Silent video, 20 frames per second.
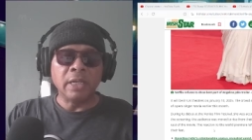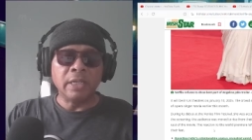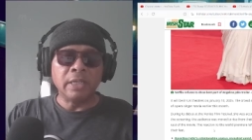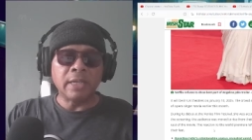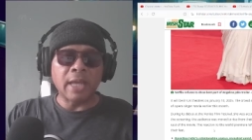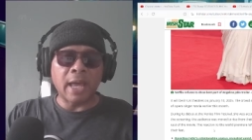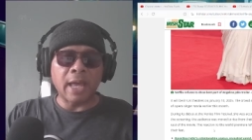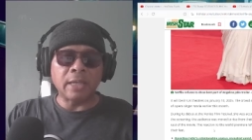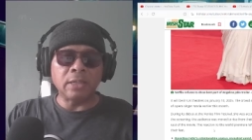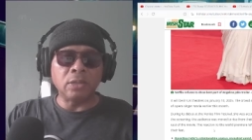
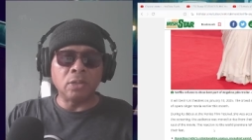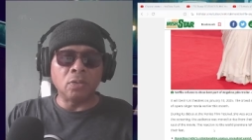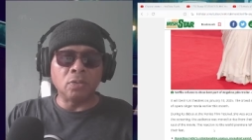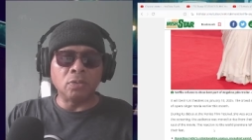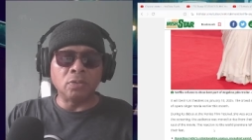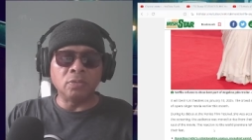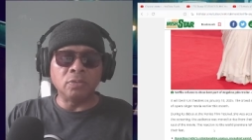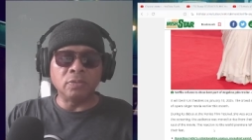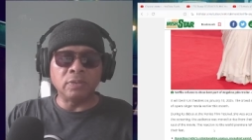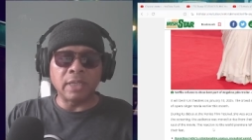Now, I
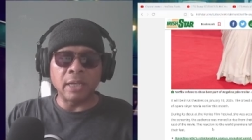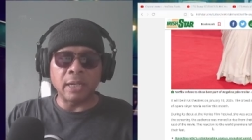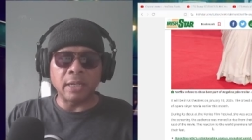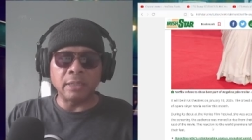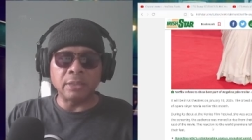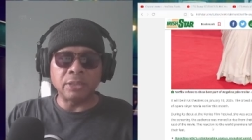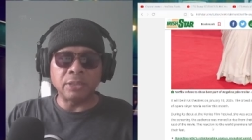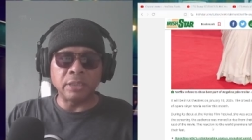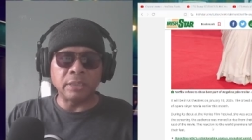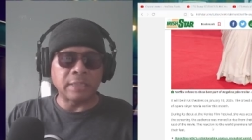know
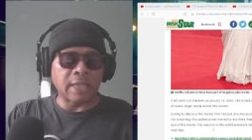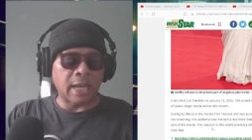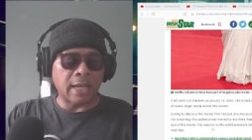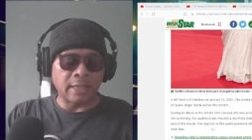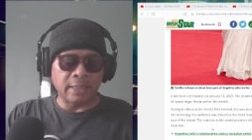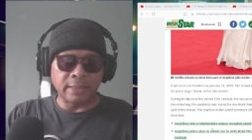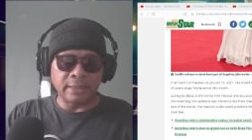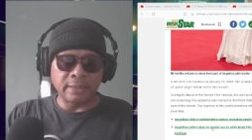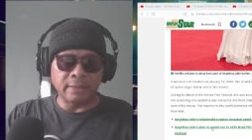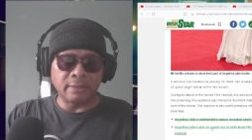that she's
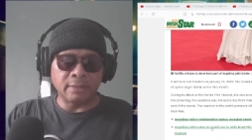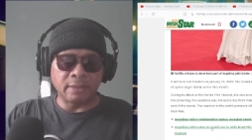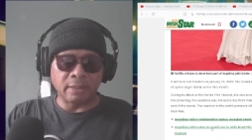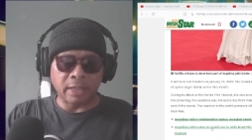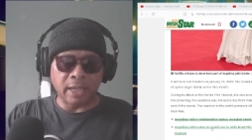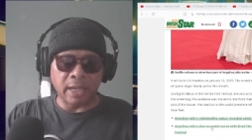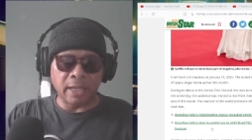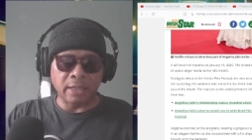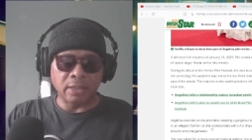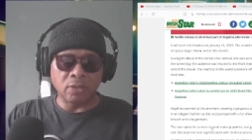talented,
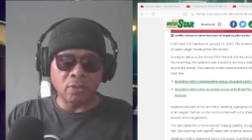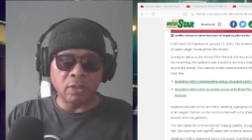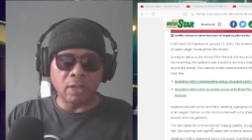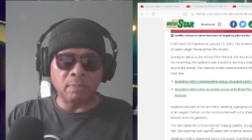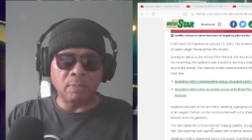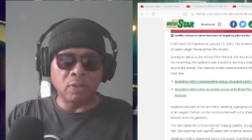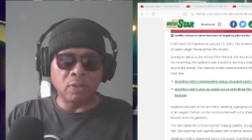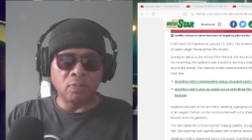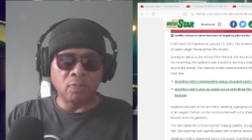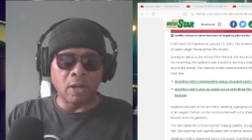okay? Don't
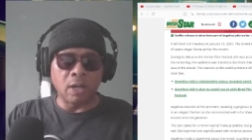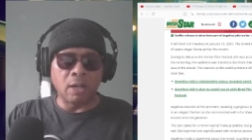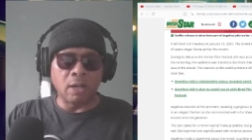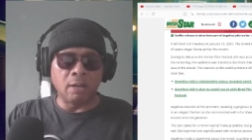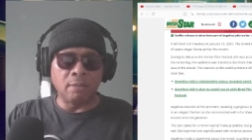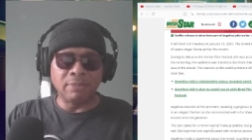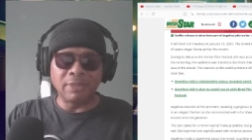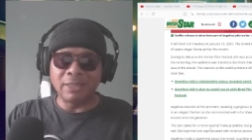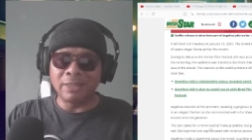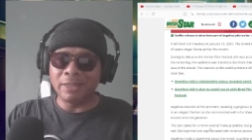get me
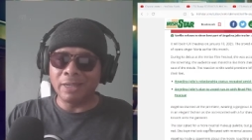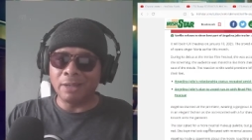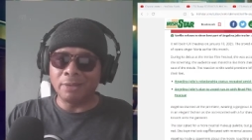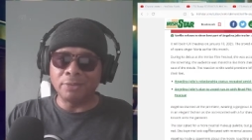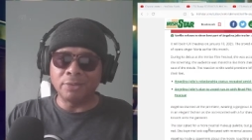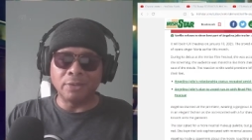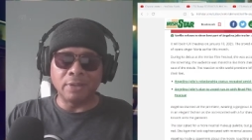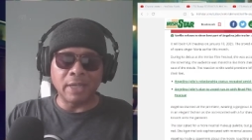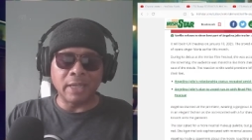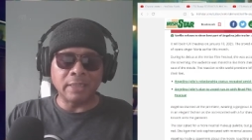wrong, but I
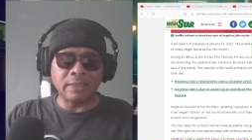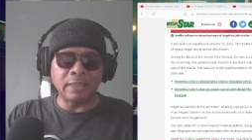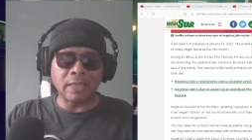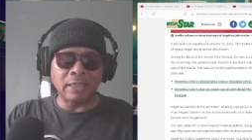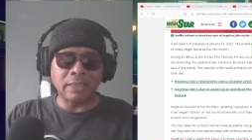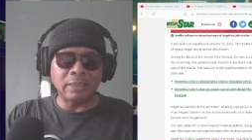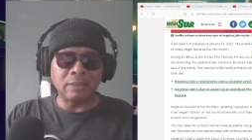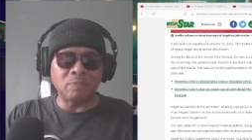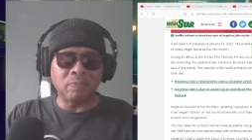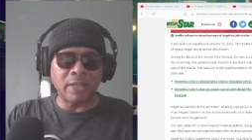don't know. At,
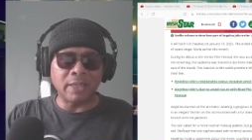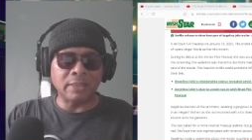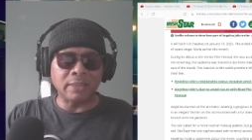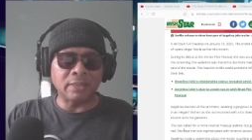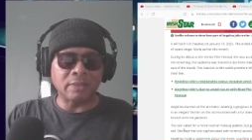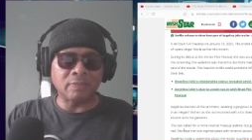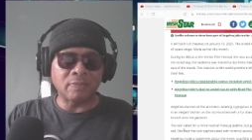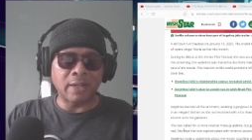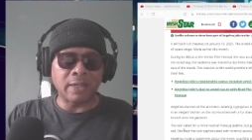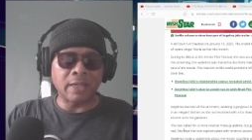at these
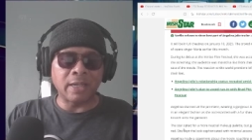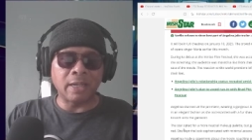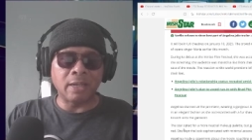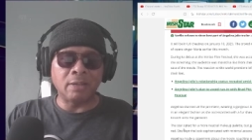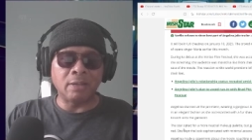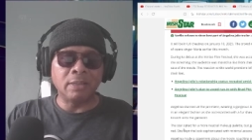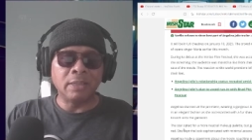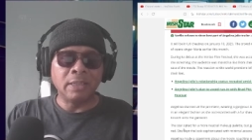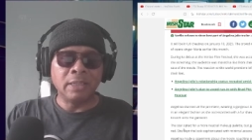places right now,